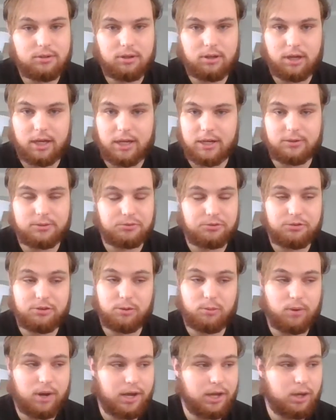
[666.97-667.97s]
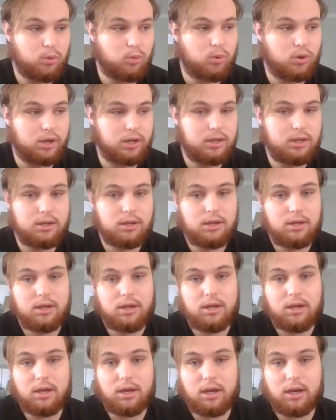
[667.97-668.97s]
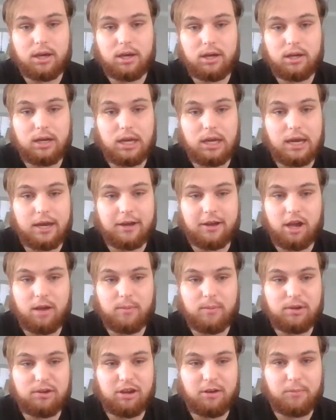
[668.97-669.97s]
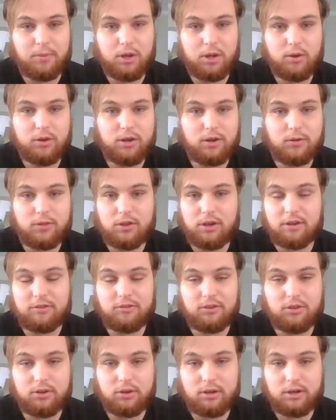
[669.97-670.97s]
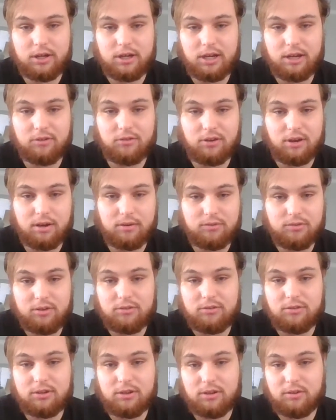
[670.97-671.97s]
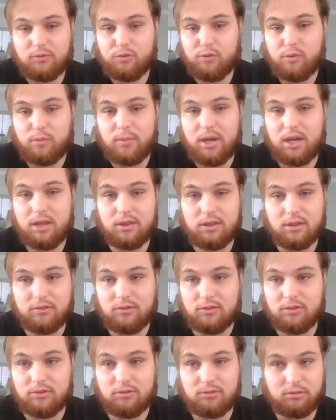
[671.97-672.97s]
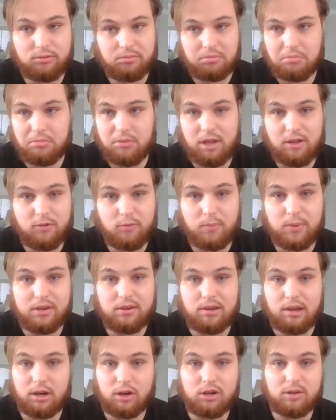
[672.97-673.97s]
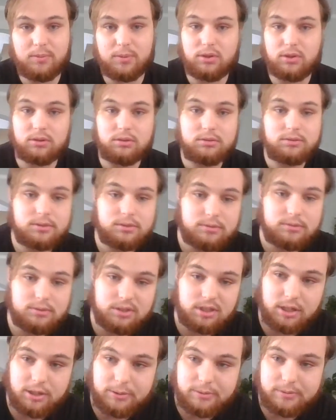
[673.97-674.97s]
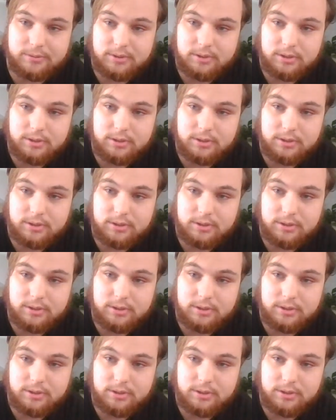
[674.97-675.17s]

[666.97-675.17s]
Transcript: I don't see why you would. And yeah, comment down below your thoughts on the Hurricanes offseason because for me, it's been terrible. So.